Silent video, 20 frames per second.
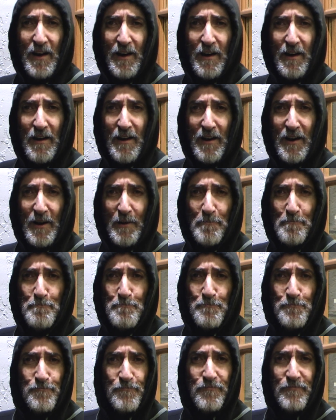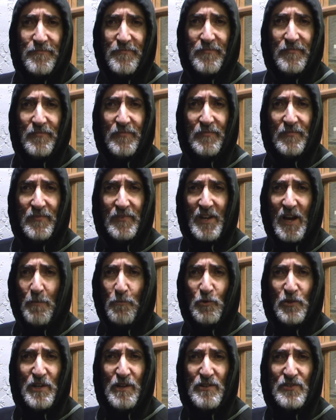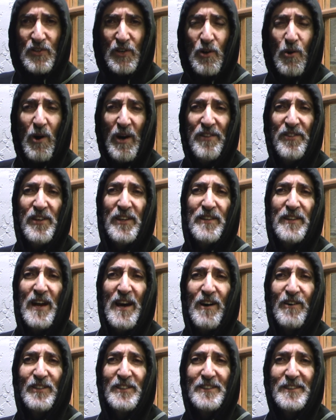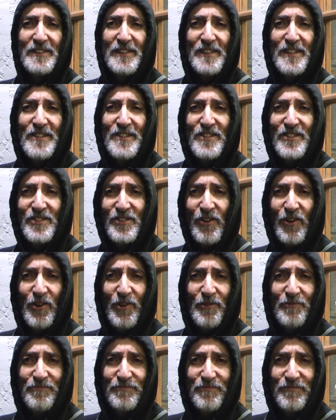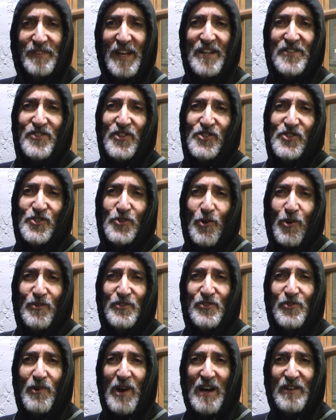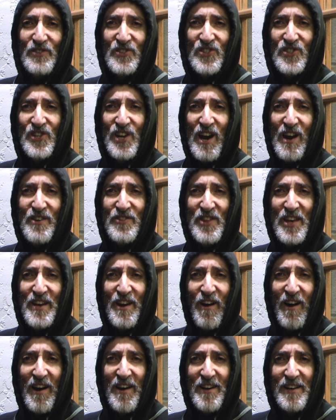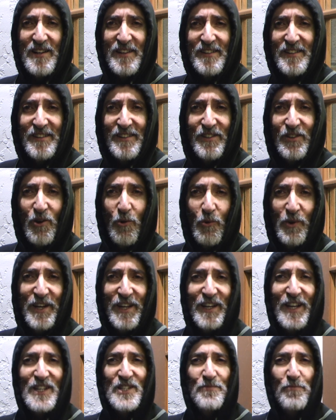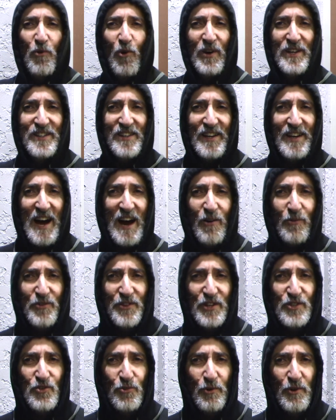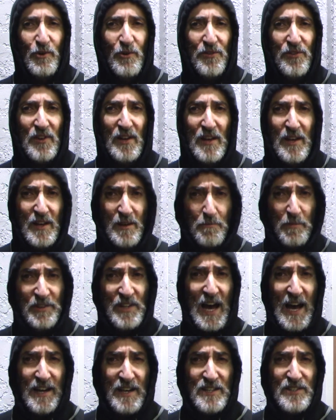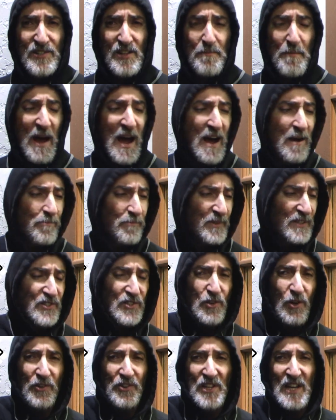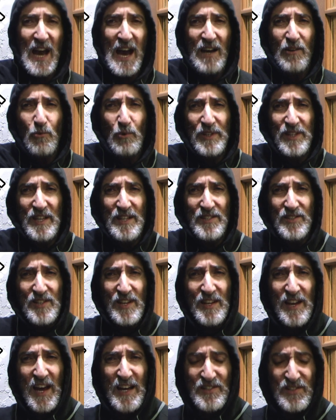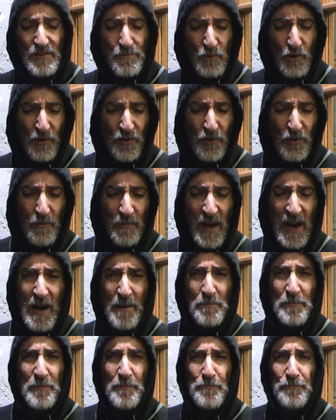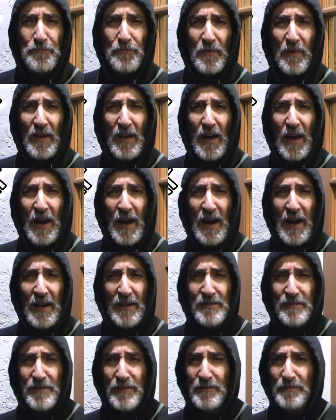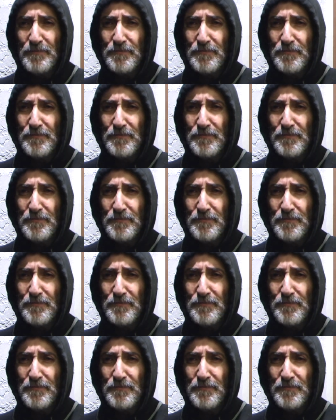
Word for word: a couple years ago, I think now. So that just shows you how scared they are, you know, when it gets pointed out, the truth. But that is the map. It's called the Equidistant Azimuthal Map, and